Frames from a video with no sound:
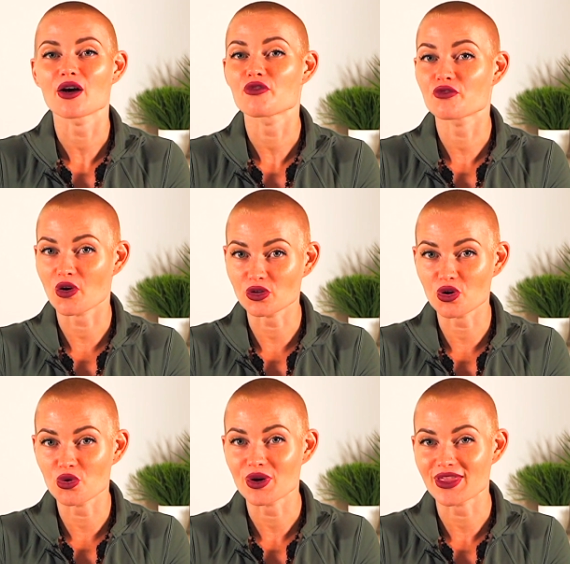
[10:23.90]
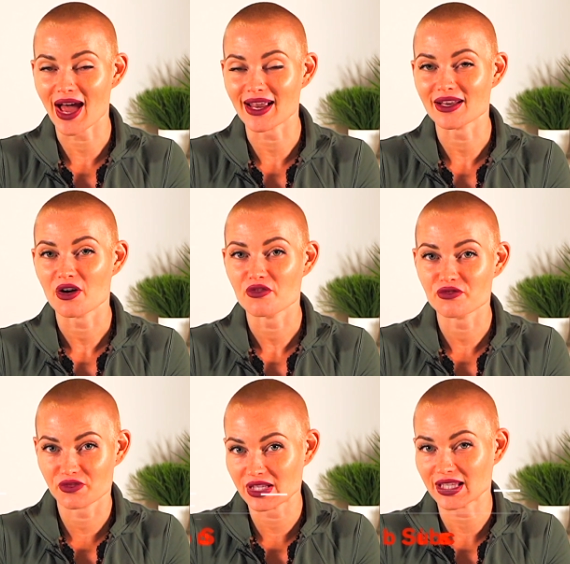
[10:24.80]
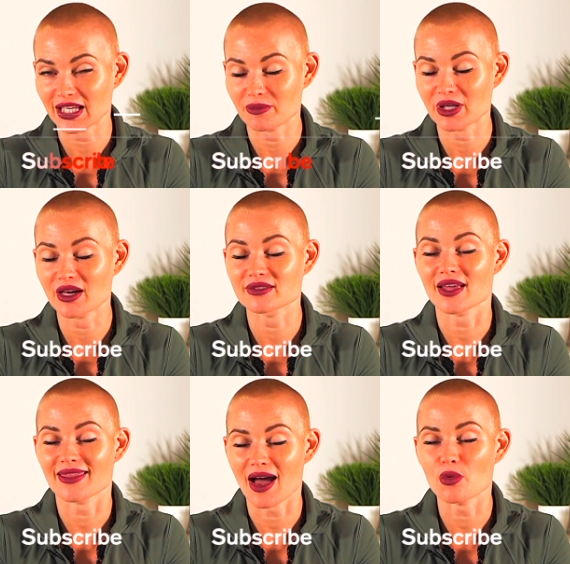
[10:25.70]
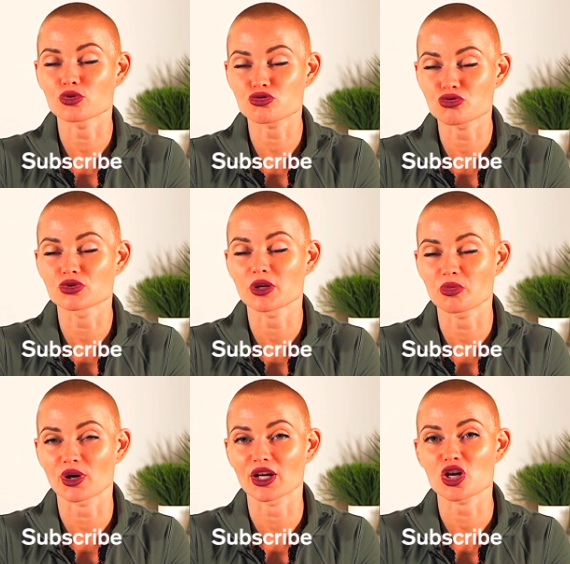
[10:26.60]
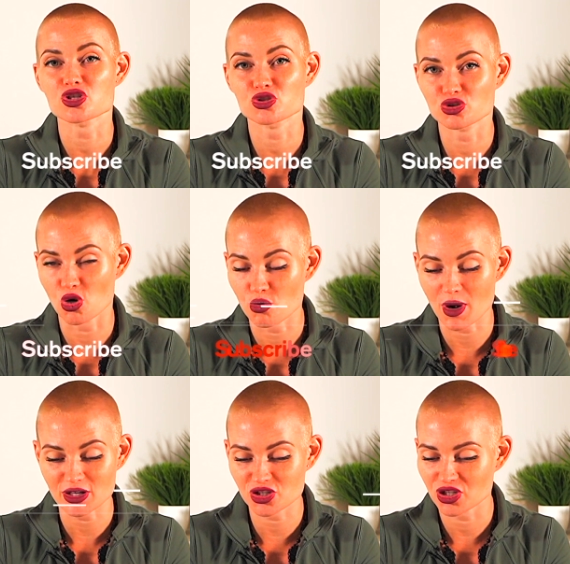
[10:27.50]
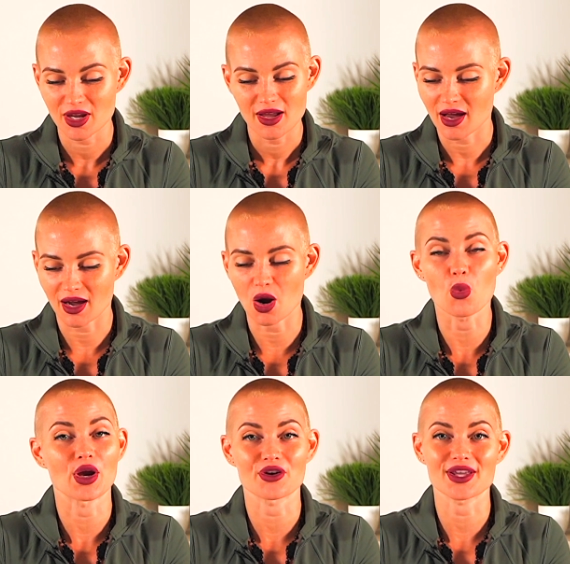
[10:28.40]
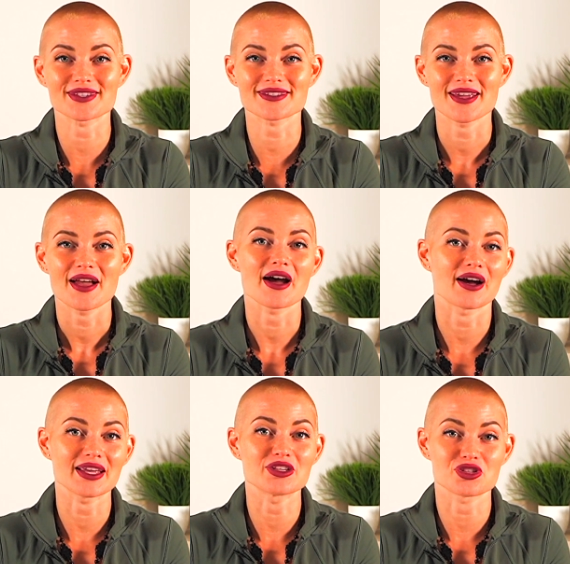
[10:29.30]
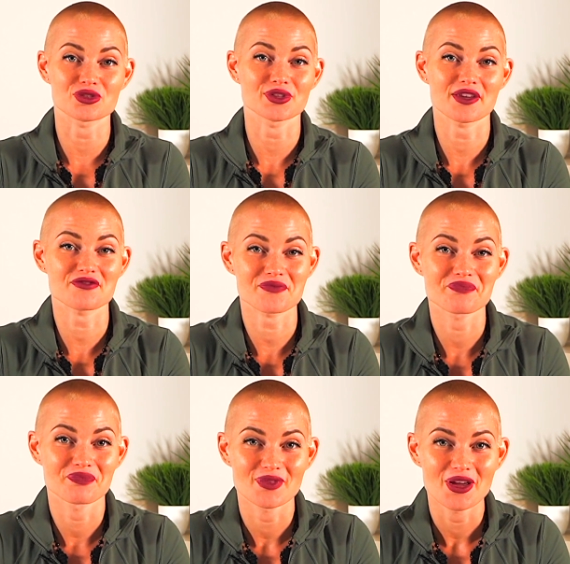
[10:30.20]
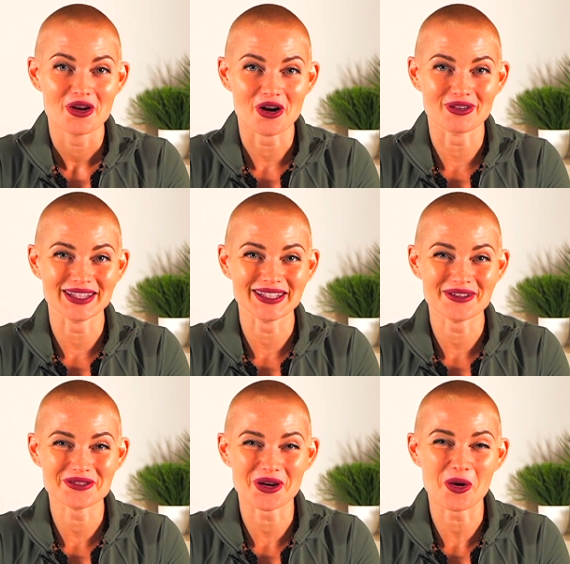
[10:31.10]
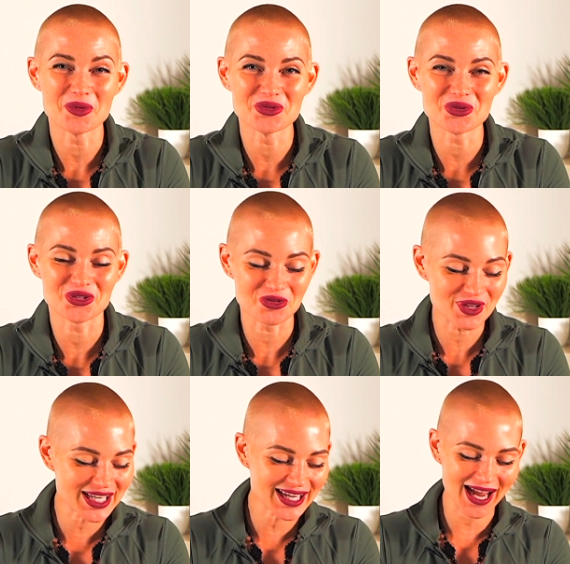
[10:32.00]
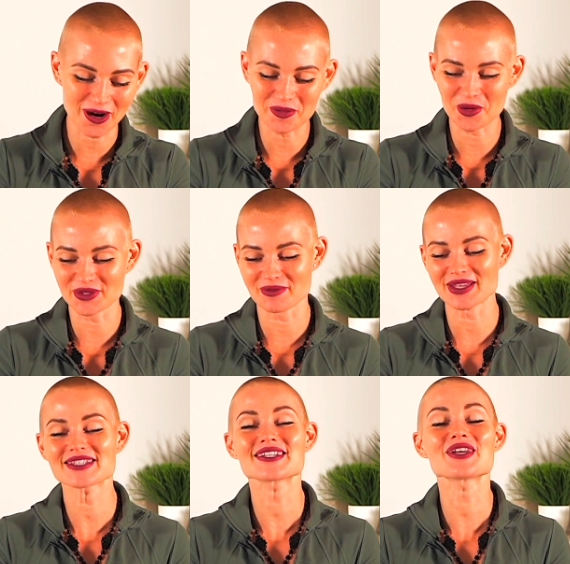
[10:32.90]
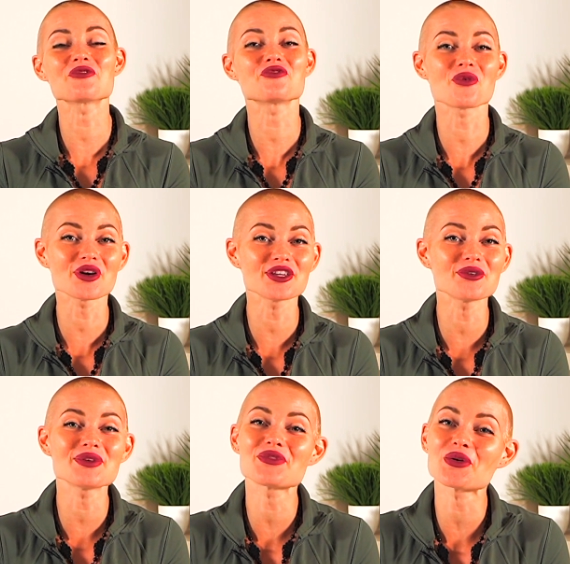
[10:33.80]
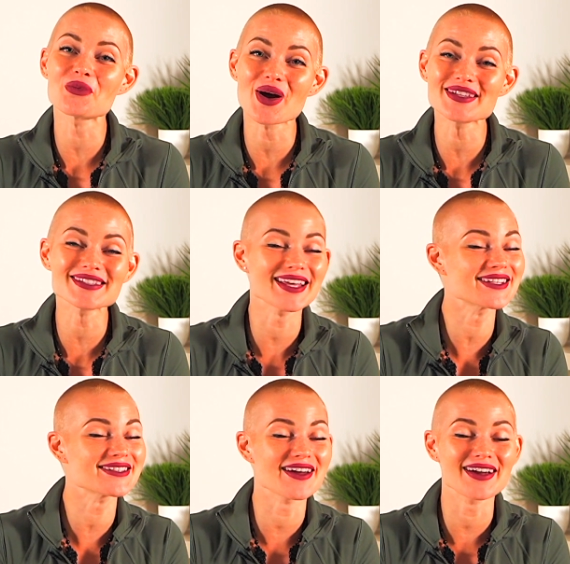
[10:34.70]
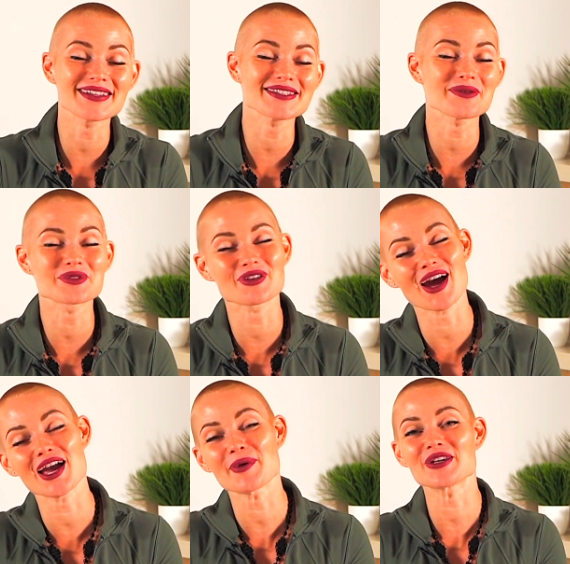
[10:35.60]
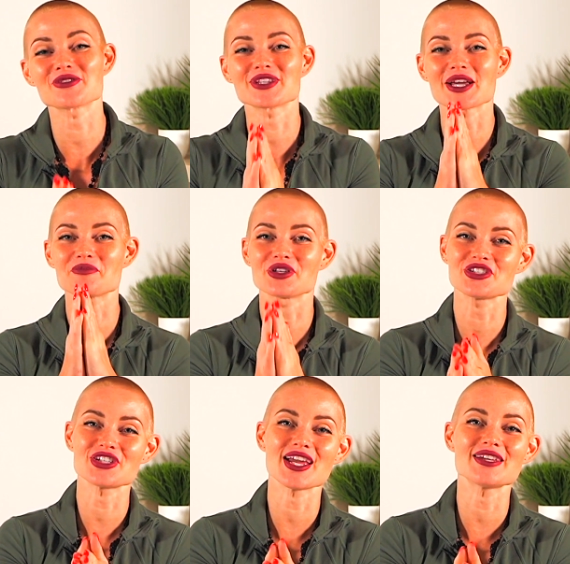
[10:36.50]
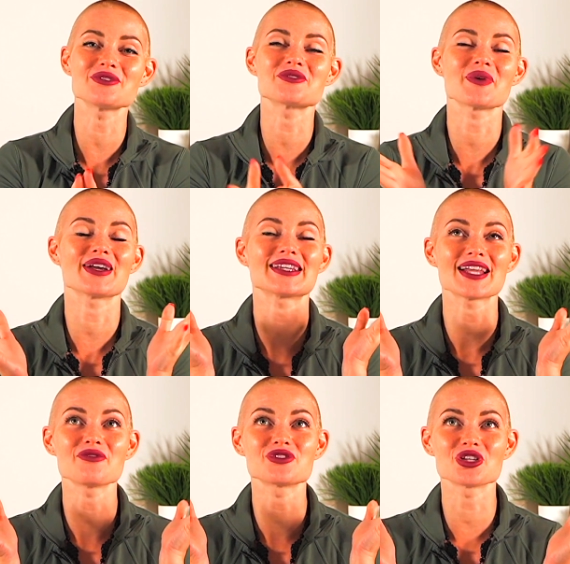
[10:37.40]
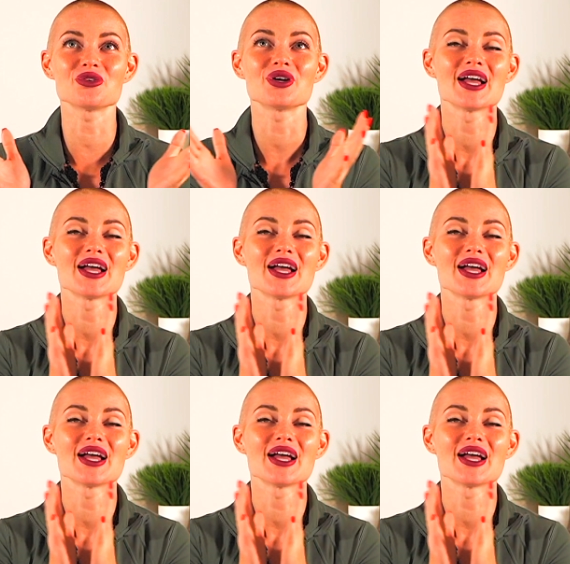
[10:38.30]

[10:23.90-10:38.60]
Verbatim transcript: Follow that feeling because that will truly bring so much uh, awareness uh, into your life. All right, Leo, so I hope you enjoyed your reading. I hope there was a message in here for you. If there was, like, share, and subscribe. I truly appreciate you. Spirit loves you.